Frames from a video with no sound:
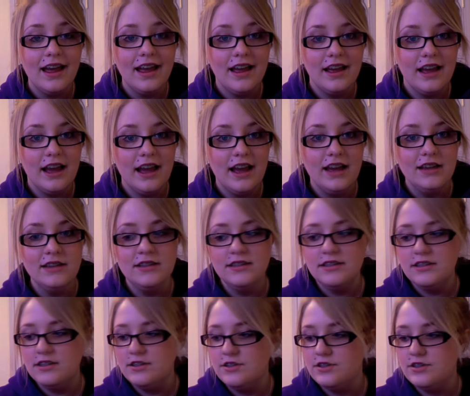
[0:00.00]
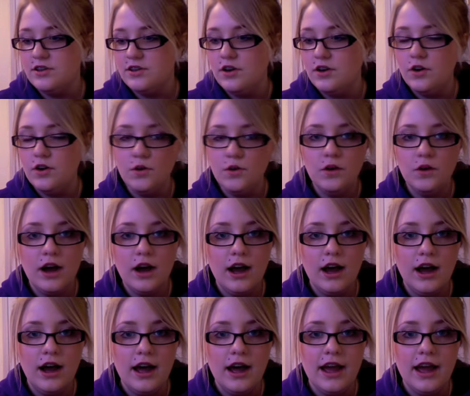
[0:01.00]
Hey guys, so
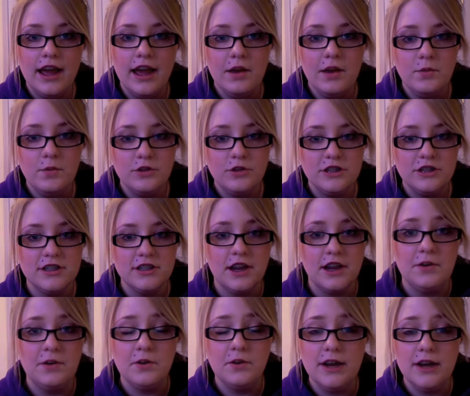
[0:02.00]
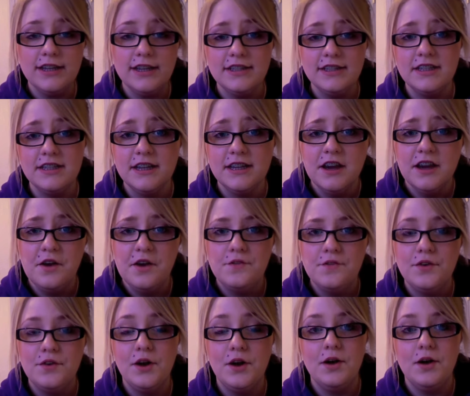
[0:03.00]
I just got a request
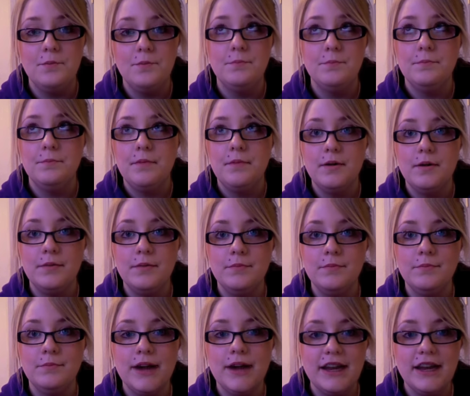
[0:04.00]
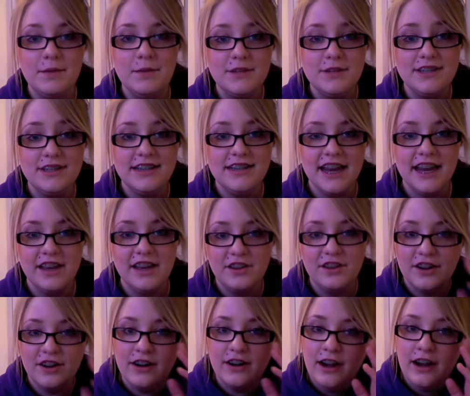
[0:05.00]
from My Name is
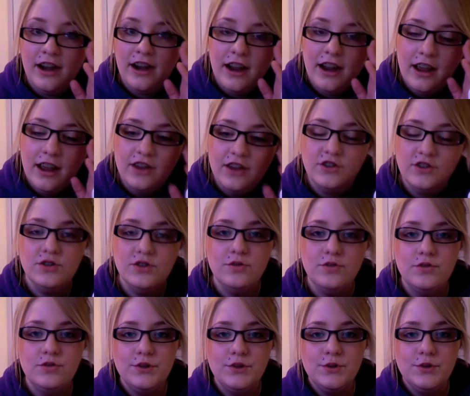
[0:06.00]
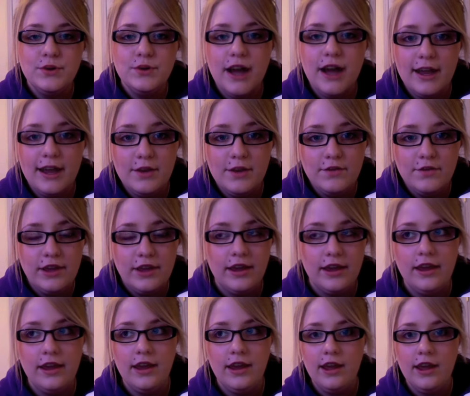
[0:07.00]
Taylor to do kind of
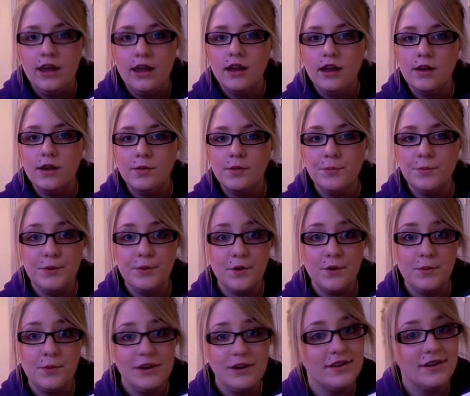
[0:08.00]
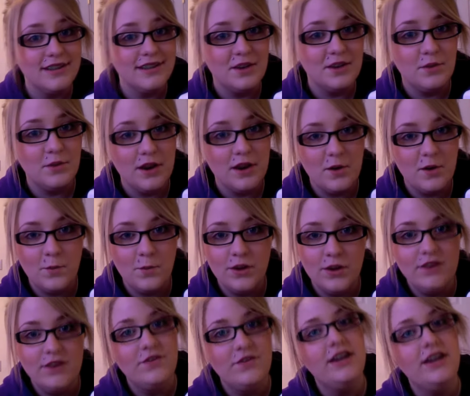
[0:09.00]
a Monroe Piercing
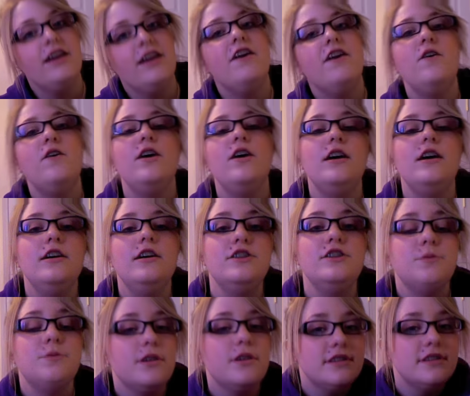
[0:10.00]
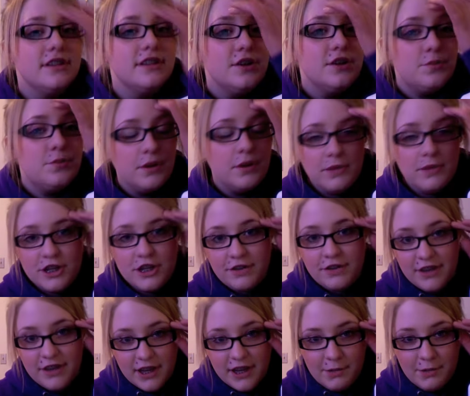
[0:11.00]
101 video. She wants to know pretty much
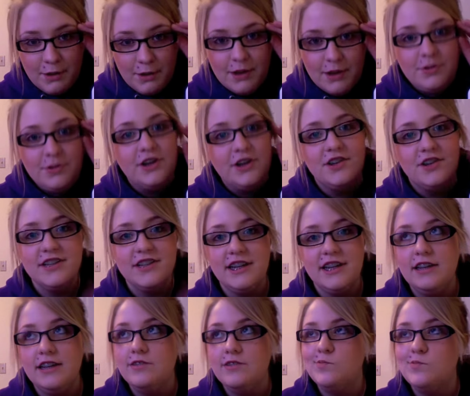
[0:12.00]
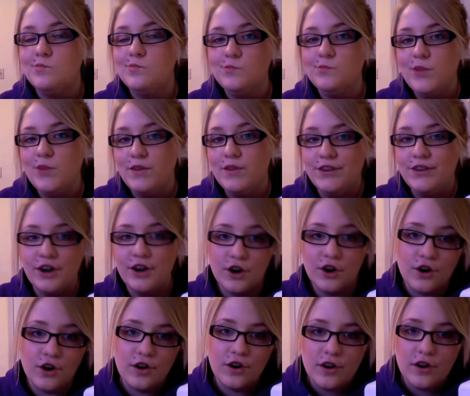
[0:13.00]
everything about my piercing, if it
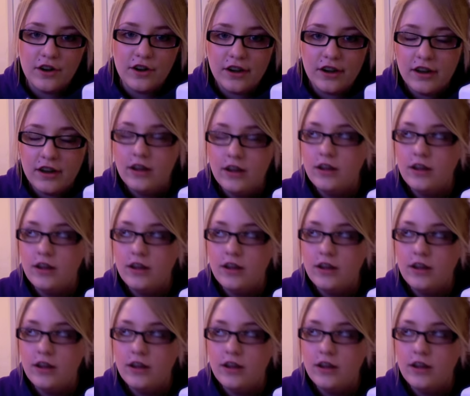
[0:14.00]
hurt,